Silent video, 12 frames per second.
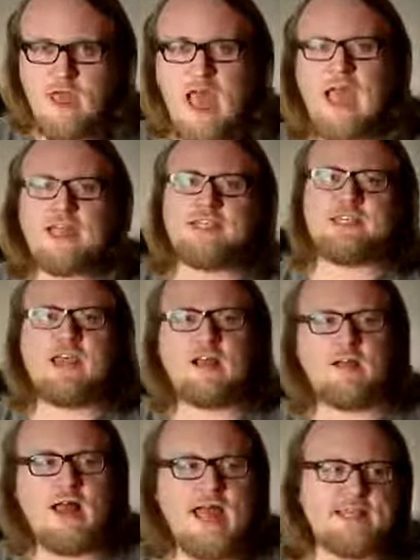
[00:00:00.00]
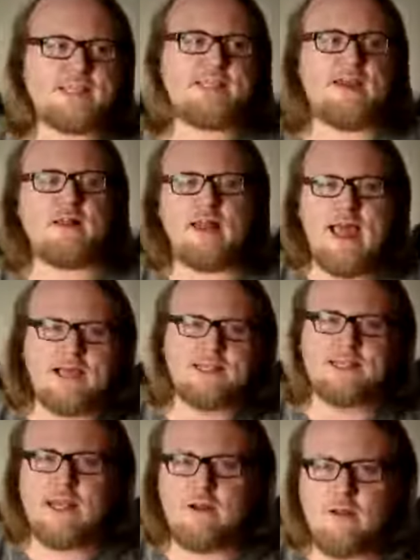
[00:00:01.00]
Accidental, accidental,
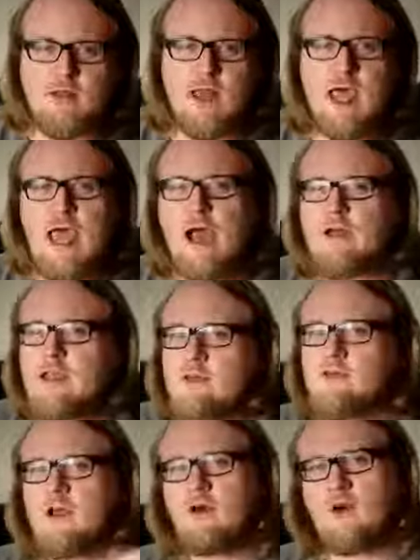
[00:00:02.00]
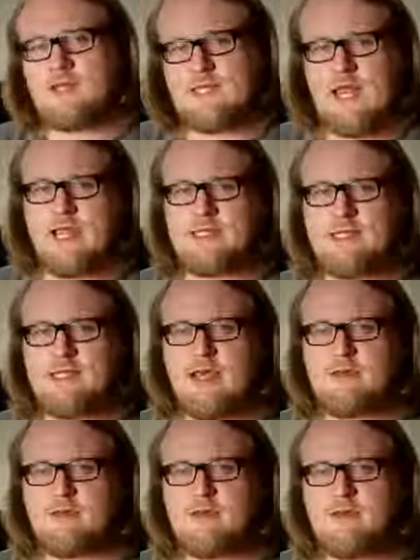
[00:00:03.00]
accidental. How do you know what's
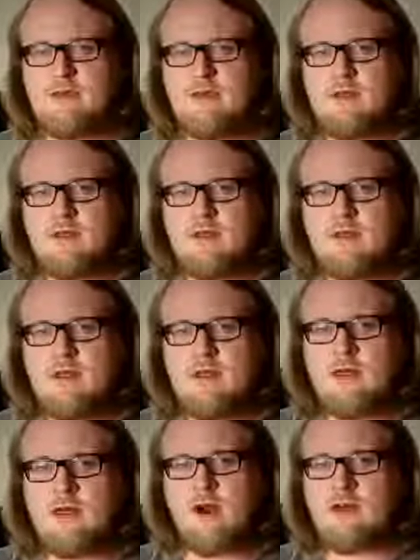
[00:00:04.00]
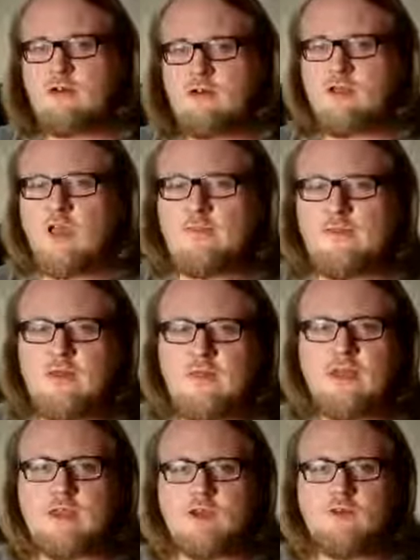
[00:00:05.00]
accidental? Are you claiming
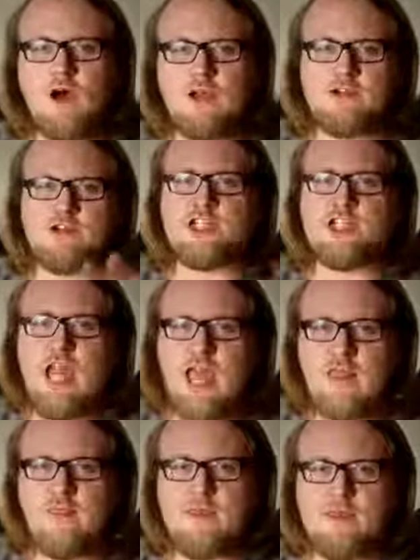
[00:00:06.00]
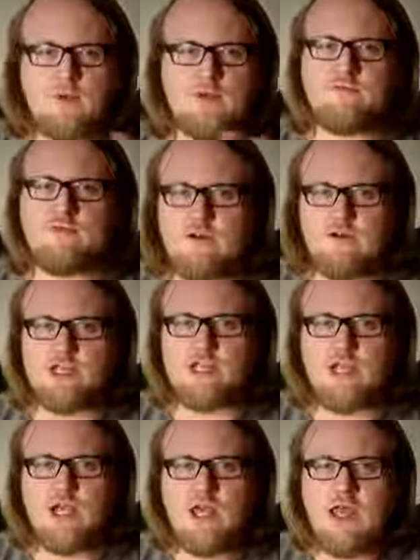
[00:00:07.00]
that you understand the
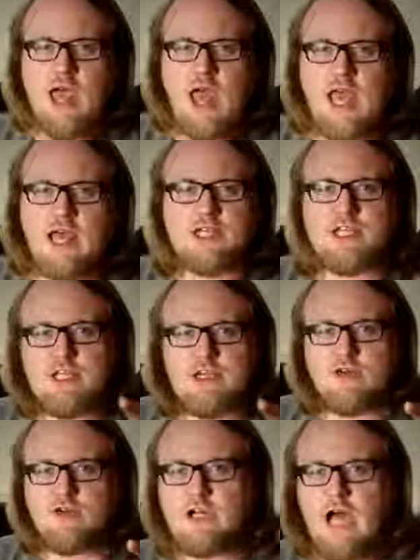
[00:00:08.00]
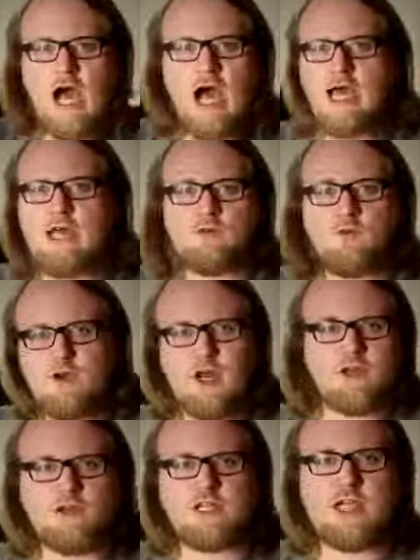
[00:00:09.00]
universe as your God would
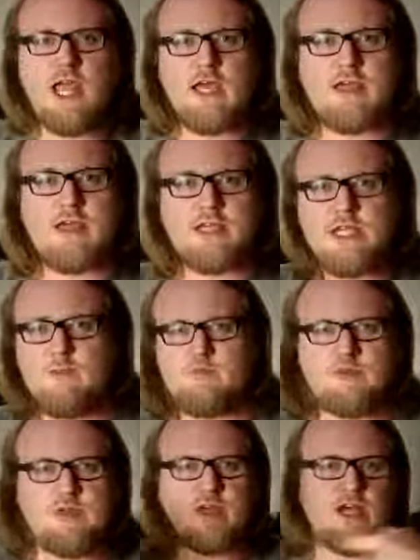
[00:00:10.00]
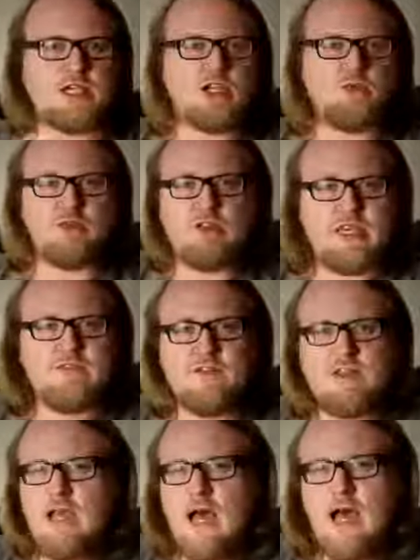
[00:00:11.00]
understand it simply because you believe
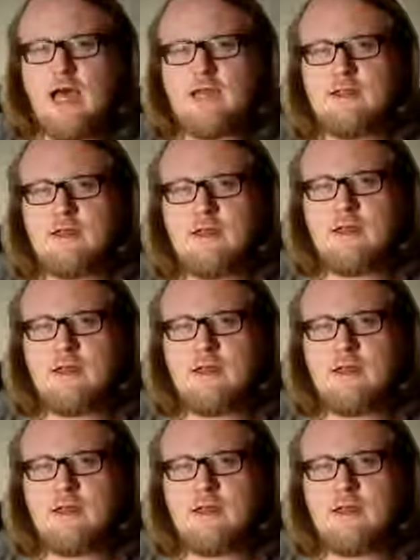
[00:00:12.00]
in God?